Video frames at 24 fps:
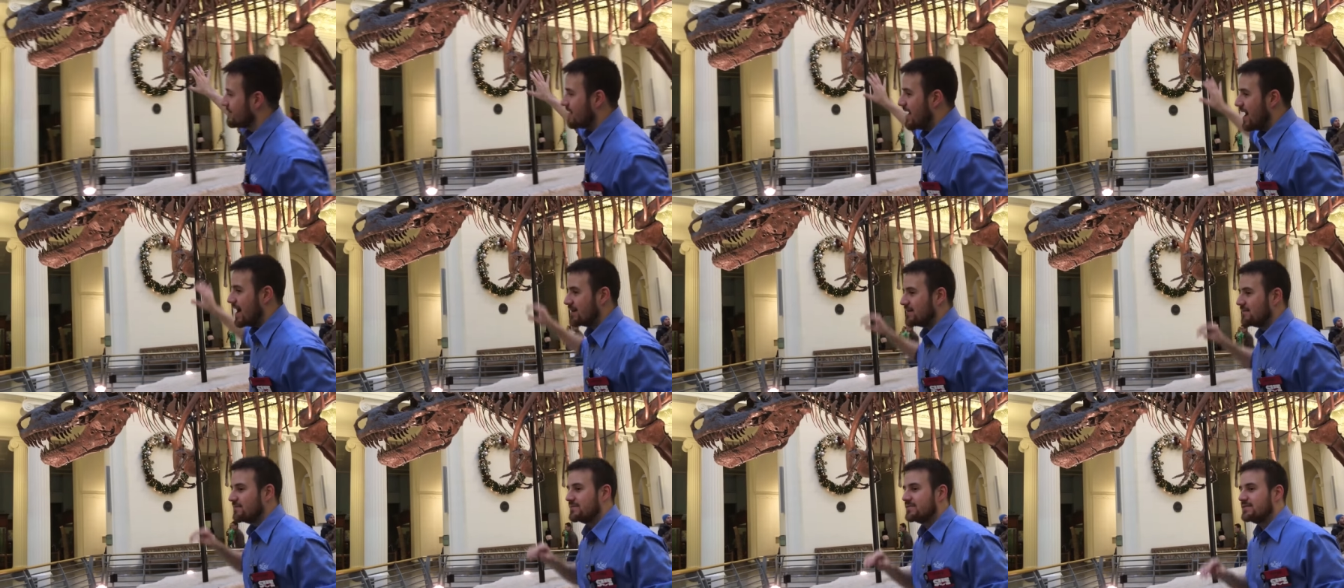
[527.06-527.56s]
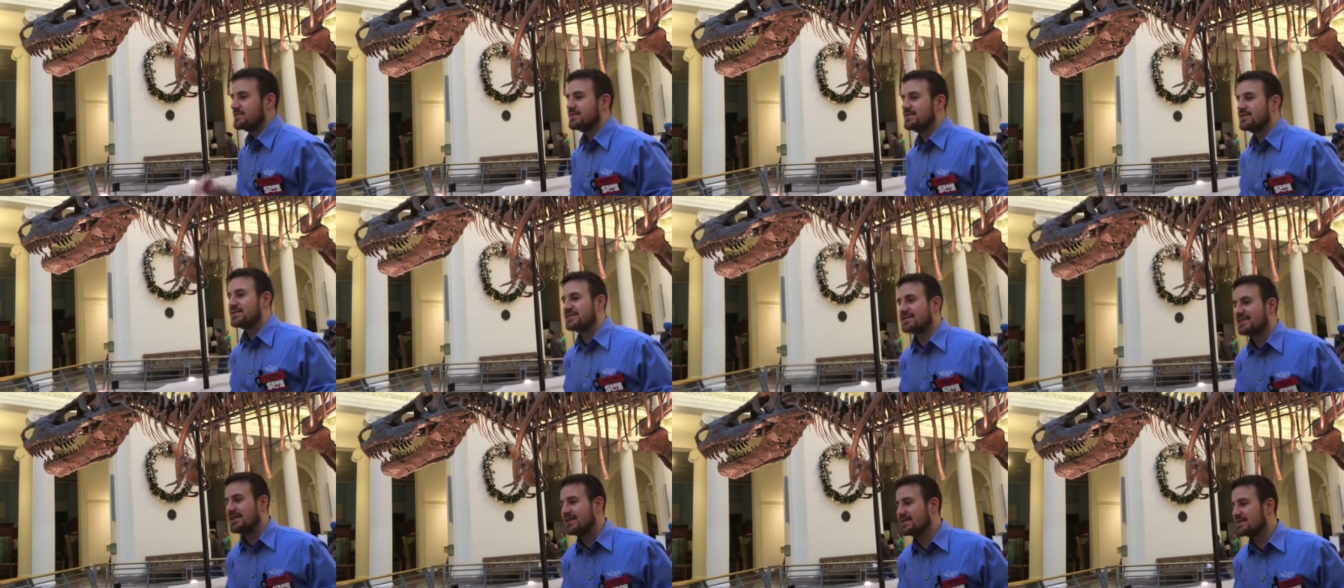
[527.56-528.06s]
lot of
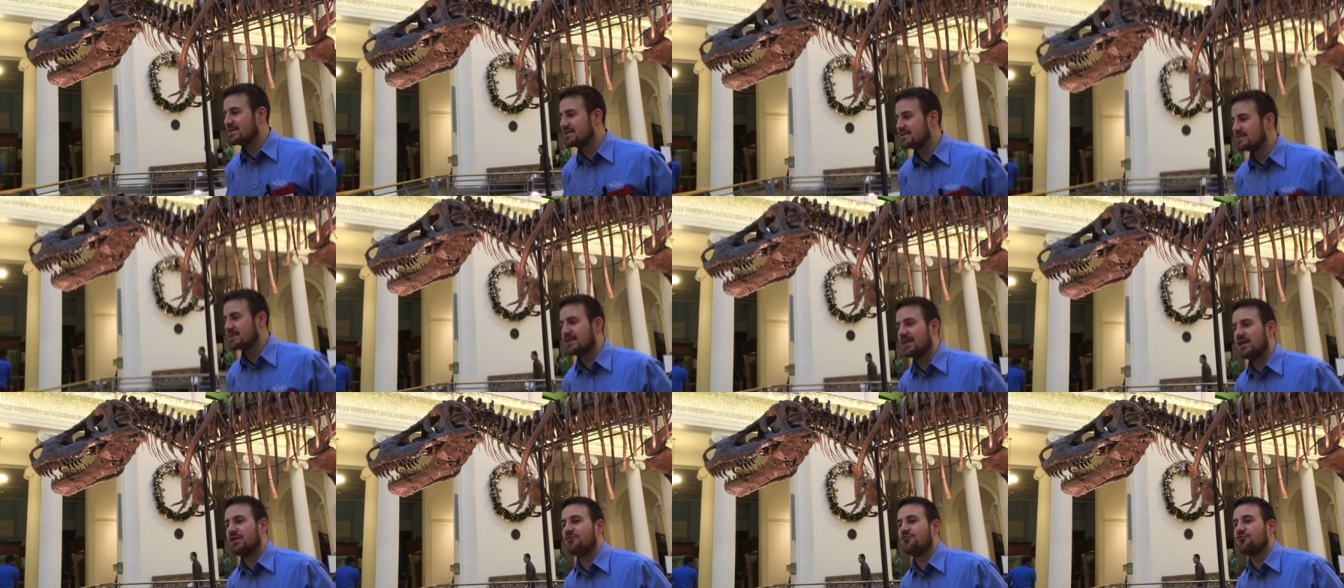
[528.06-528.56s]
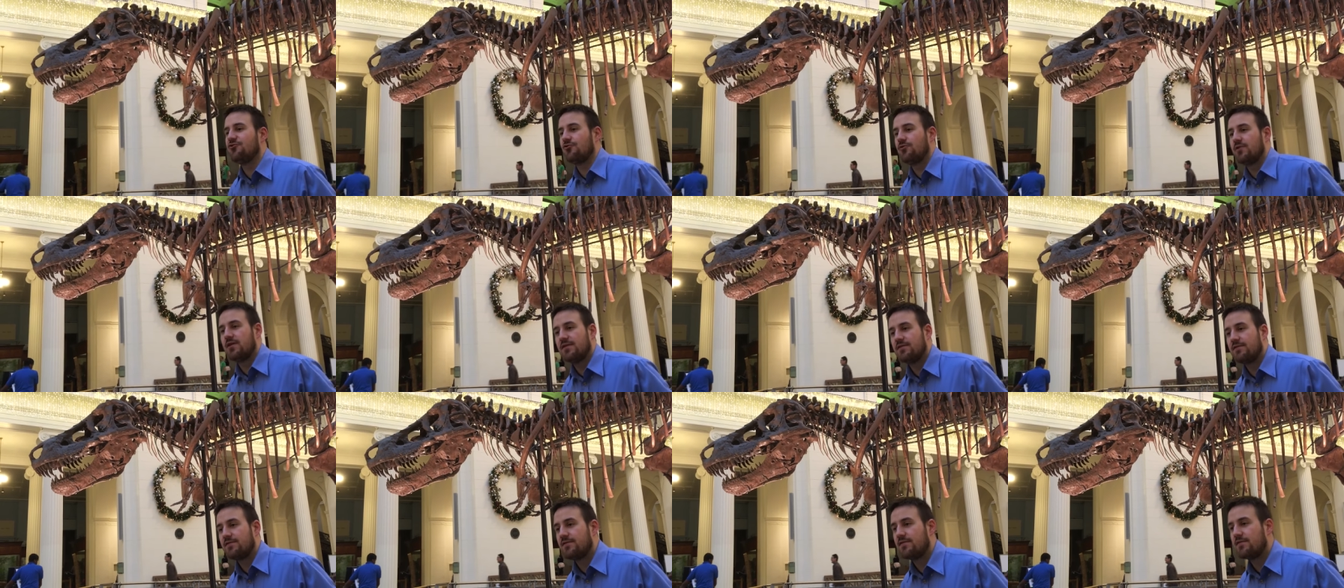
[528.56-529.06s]
diseases and
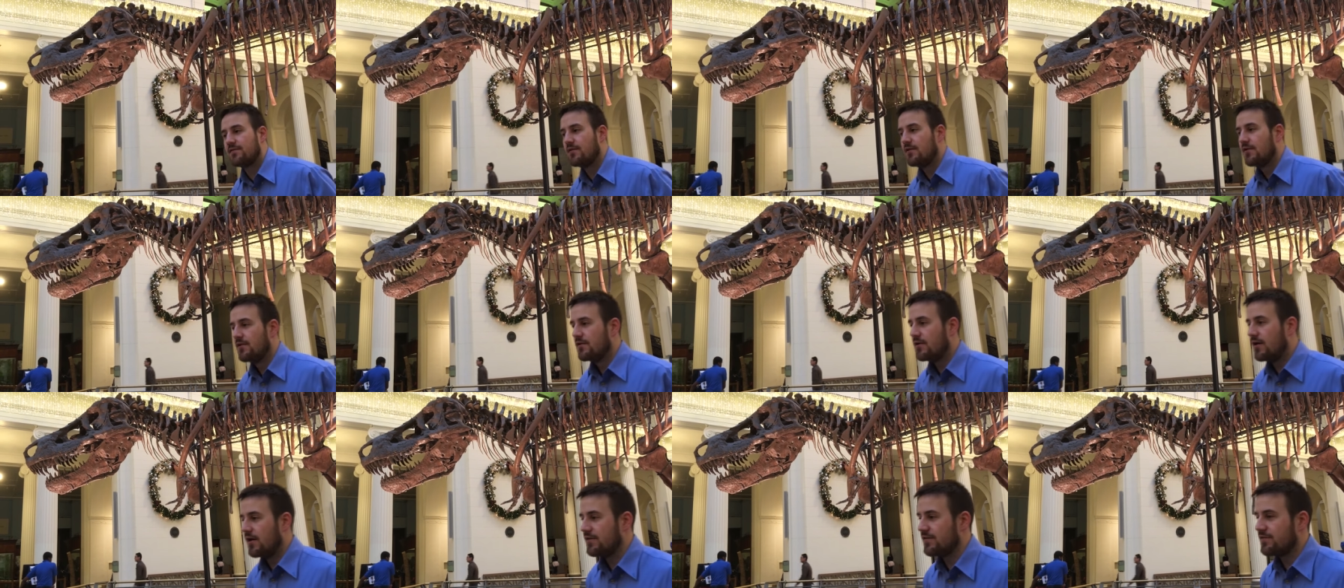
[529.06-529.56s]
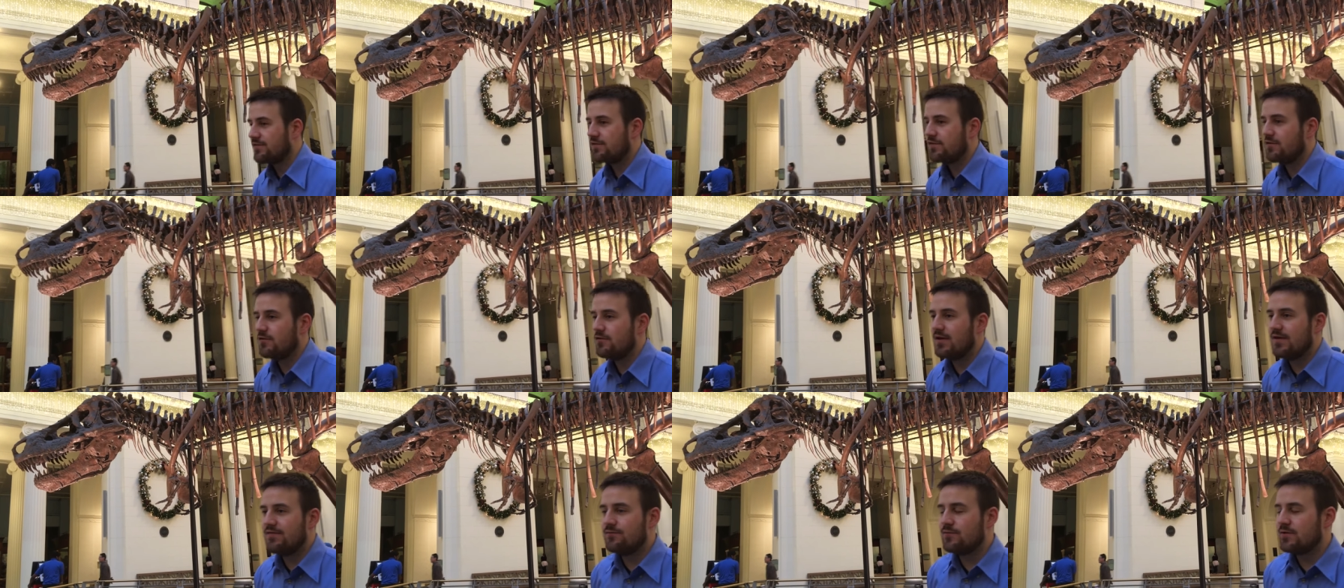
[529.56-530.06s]
injuries on
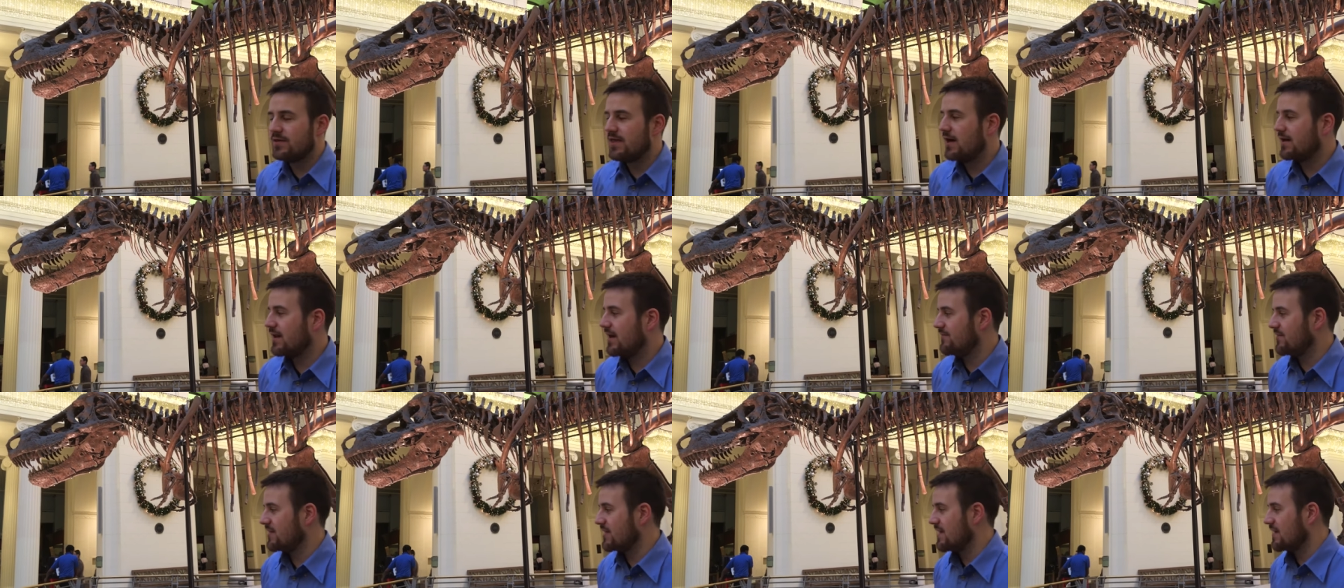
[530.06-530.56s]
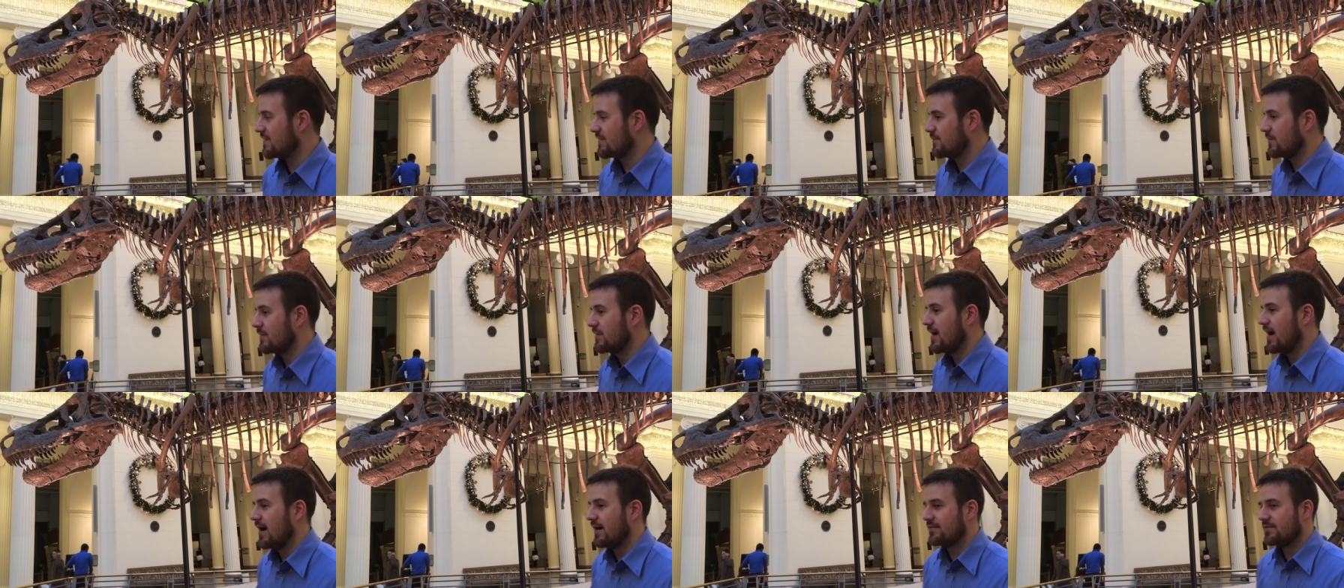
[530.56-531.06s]
Sue, even without having an
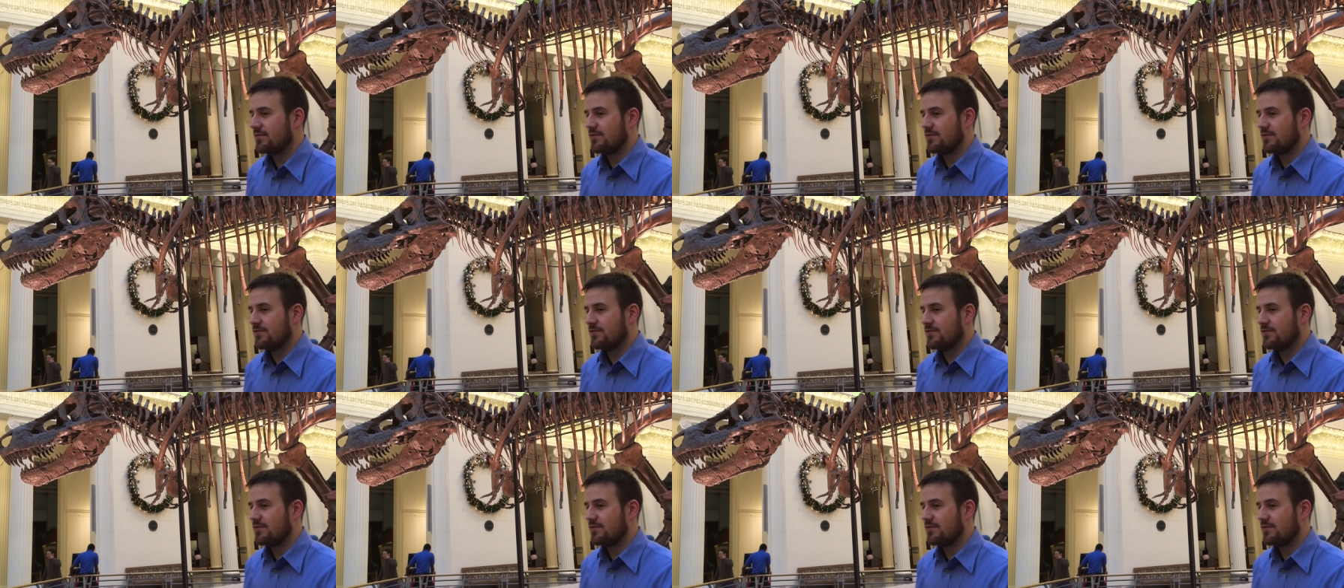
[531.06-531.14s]
expert eye.